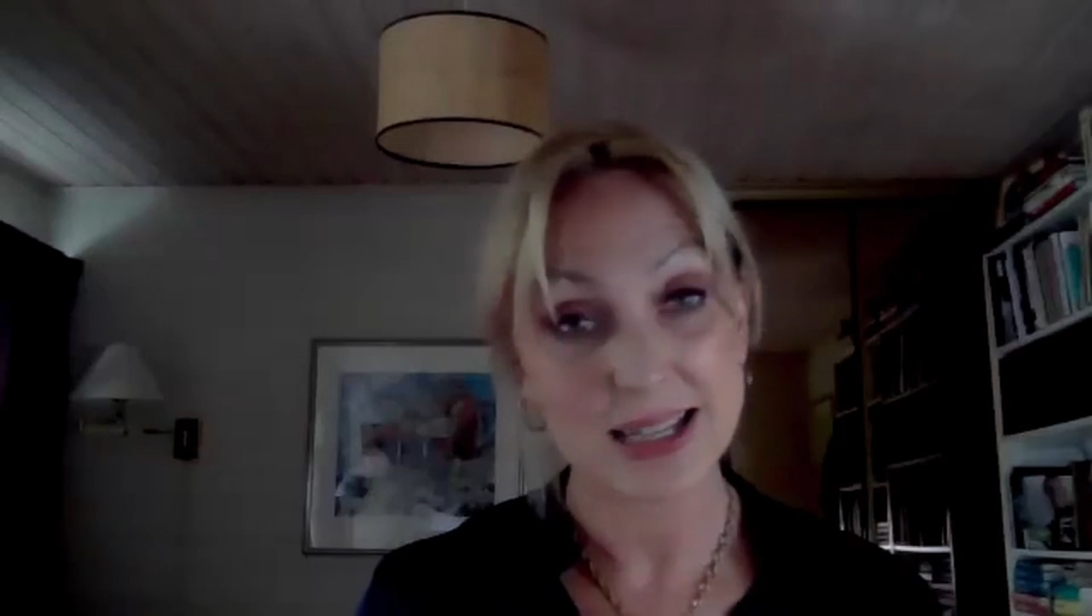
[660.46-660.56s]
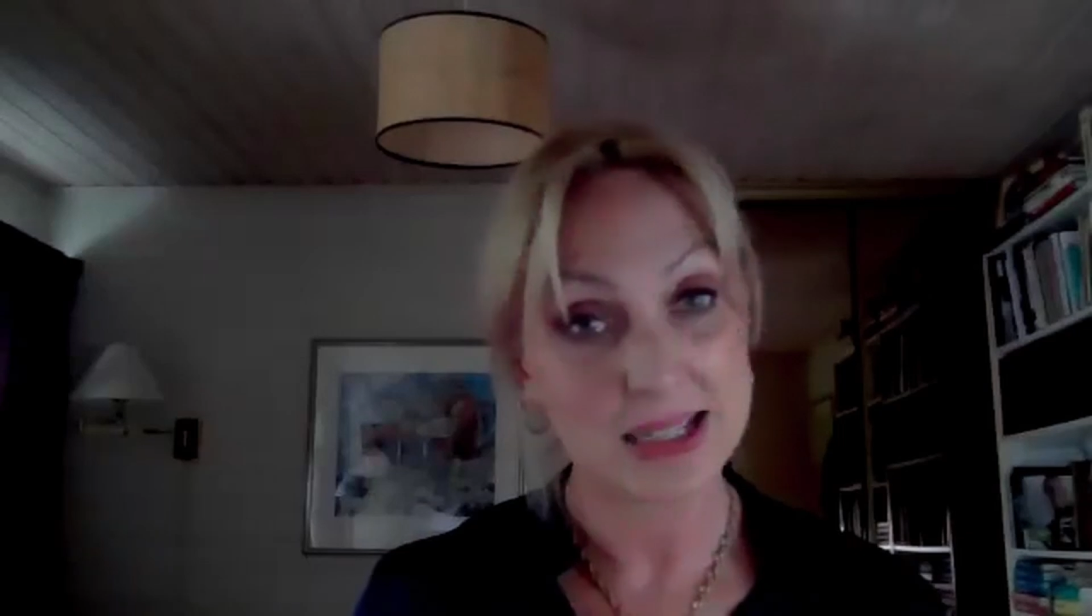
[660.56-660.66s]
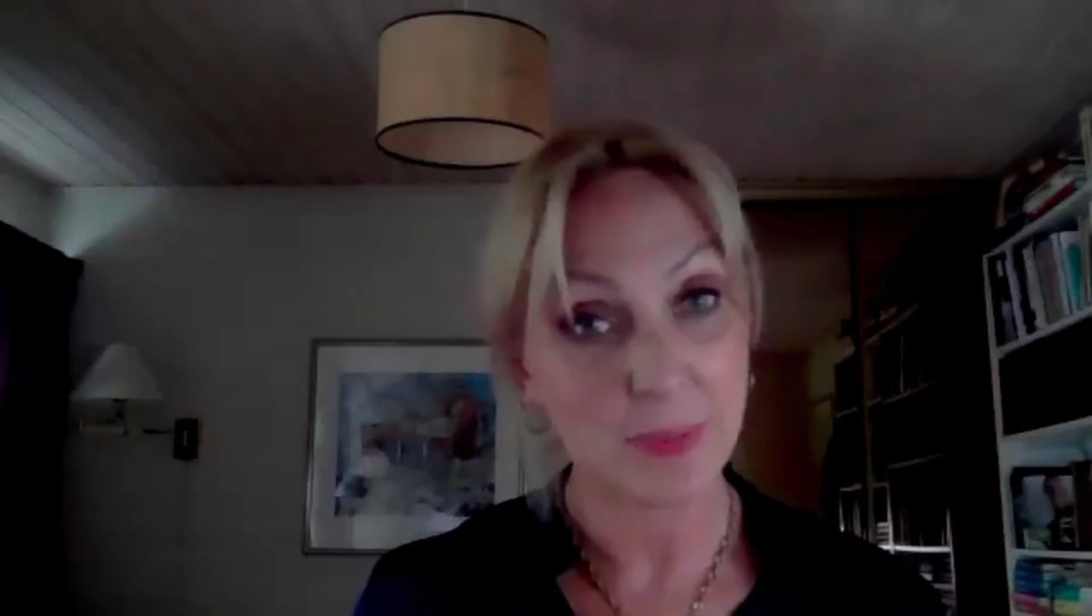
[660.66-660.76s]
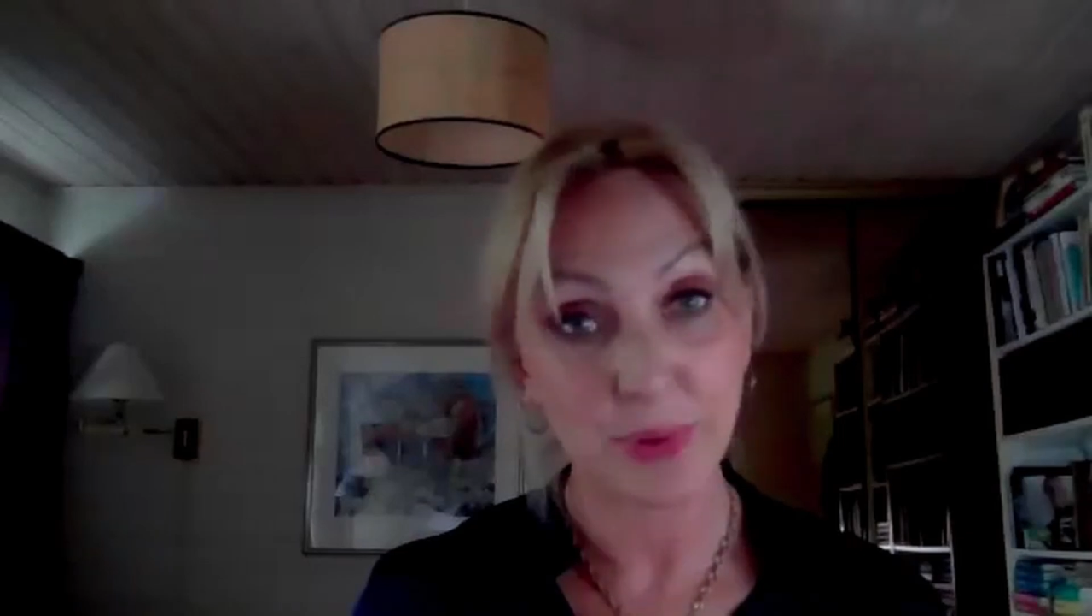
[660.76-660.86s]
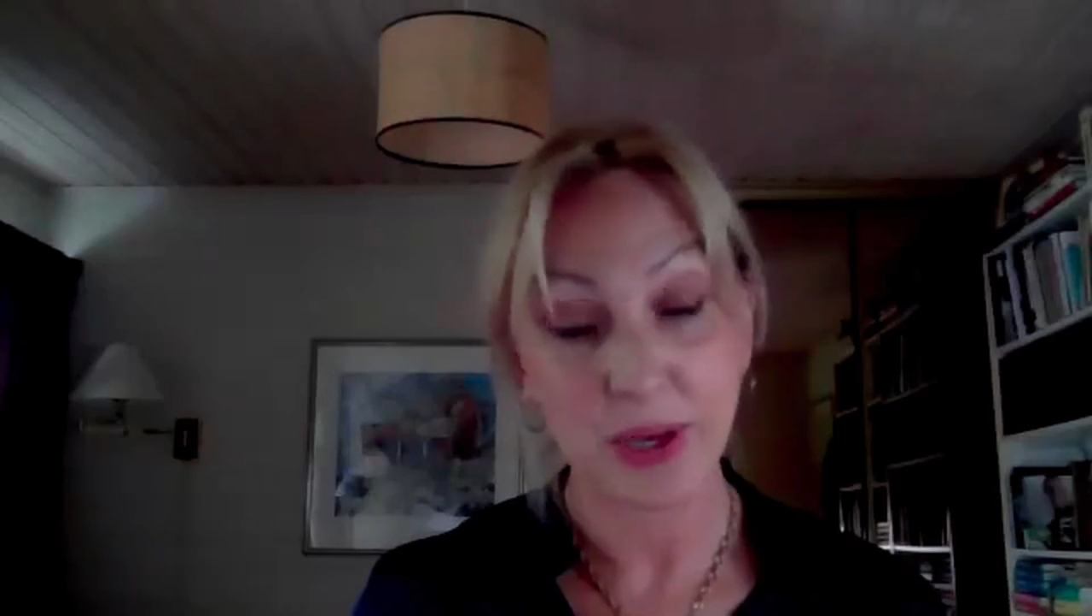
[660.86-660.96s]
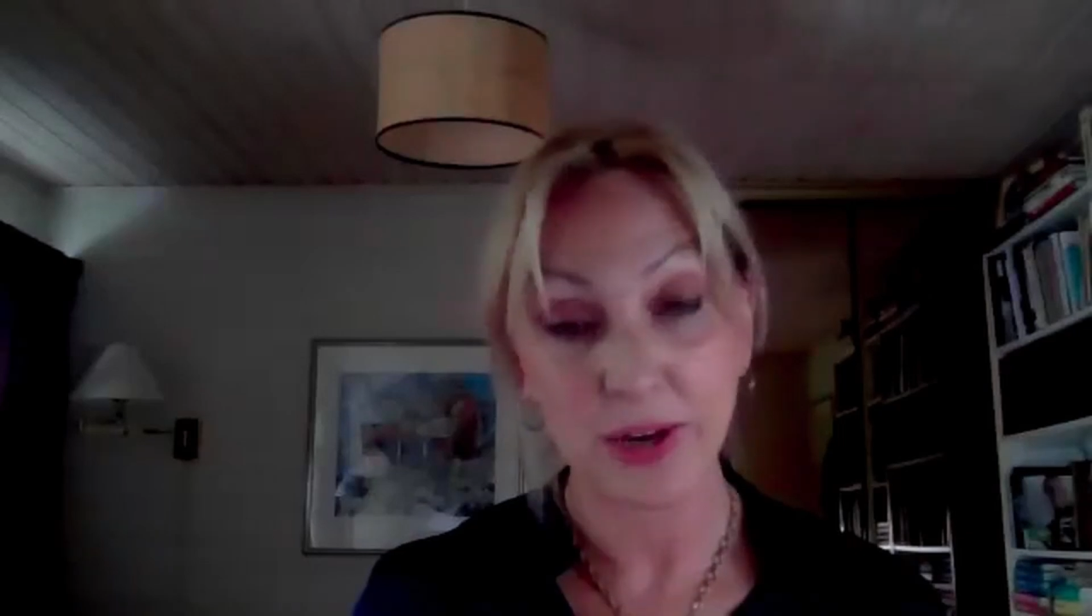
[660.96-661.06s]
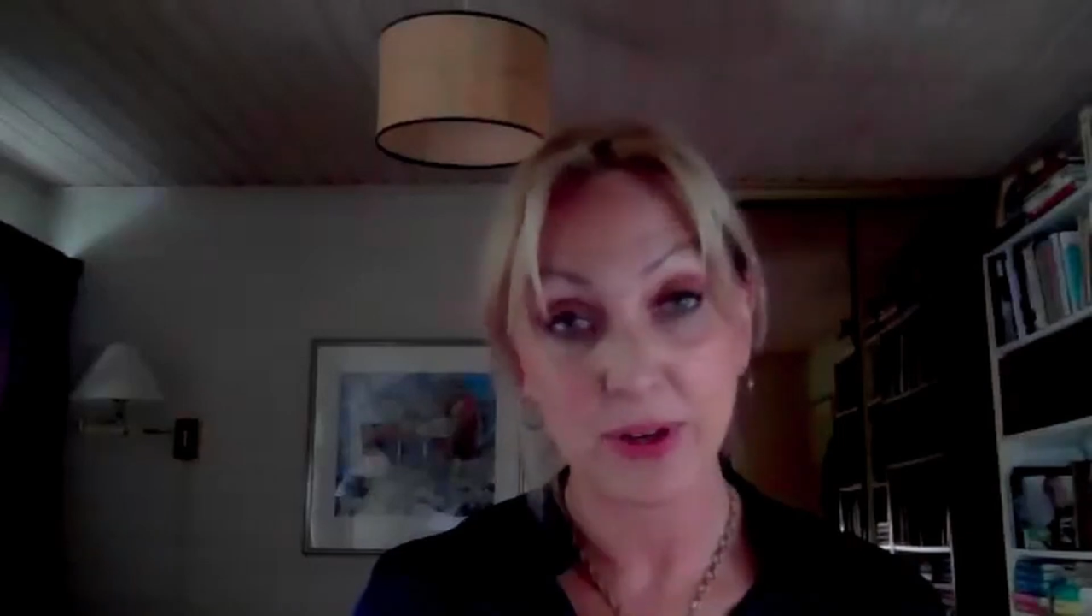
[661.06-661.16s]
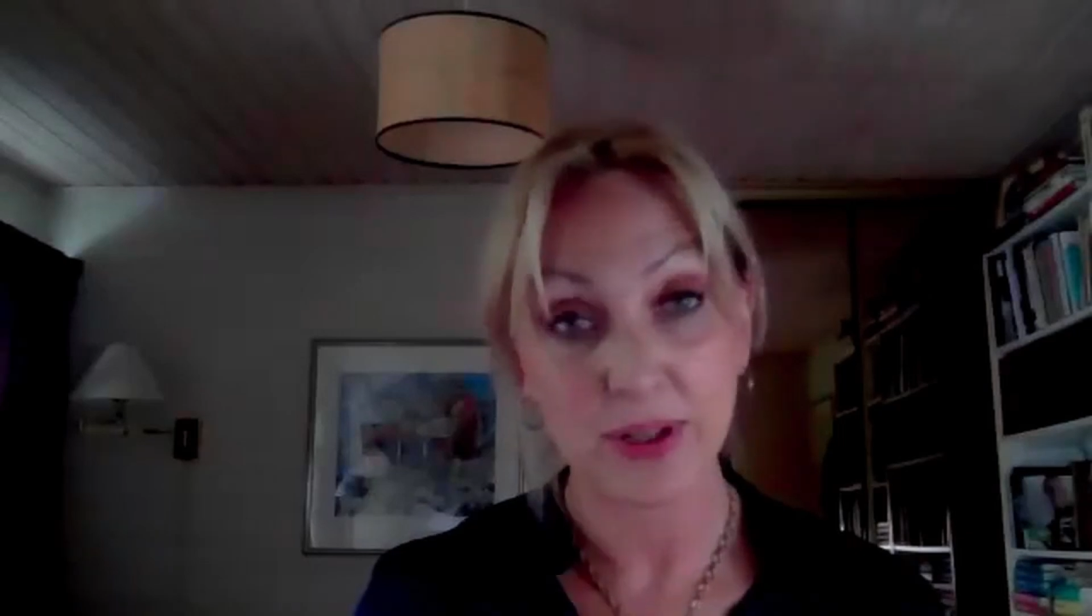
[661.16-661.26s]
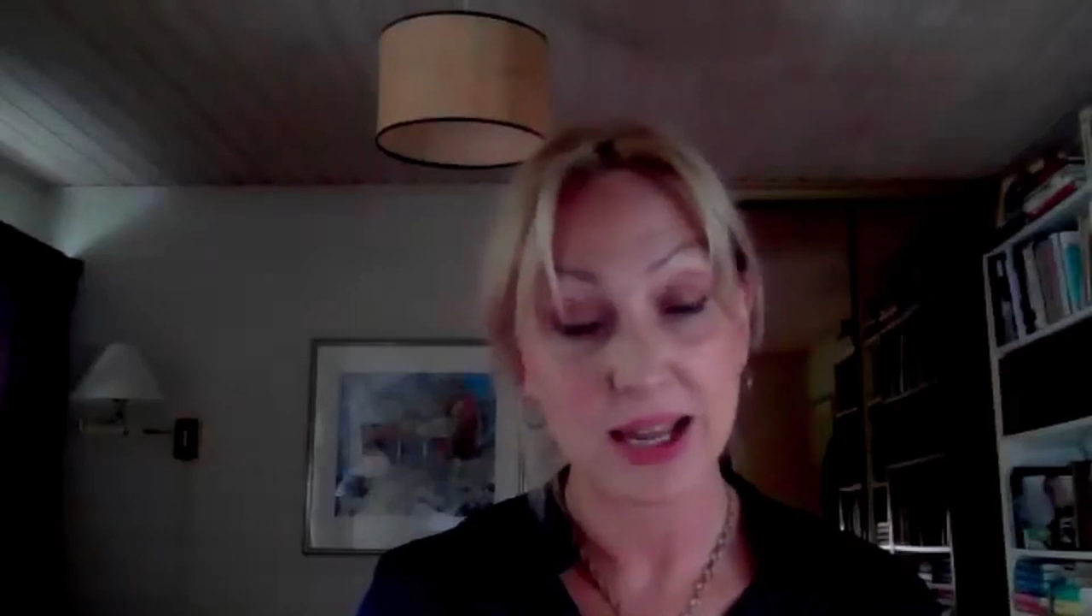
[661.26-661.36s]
the same period